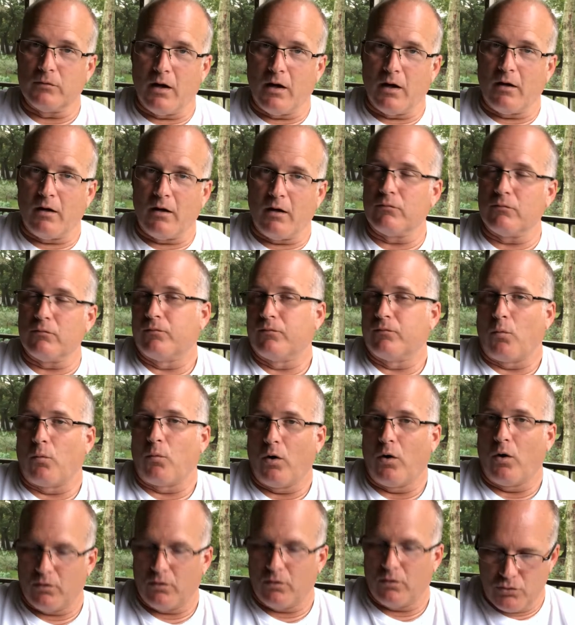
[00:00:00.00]
uh, for
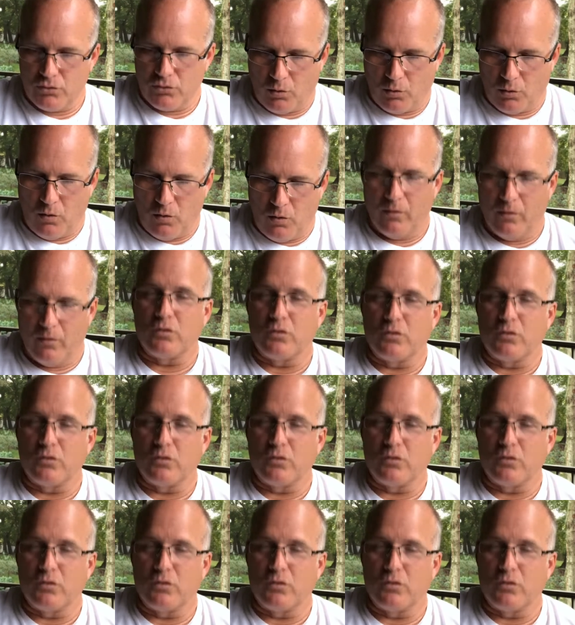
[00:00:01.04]
work control.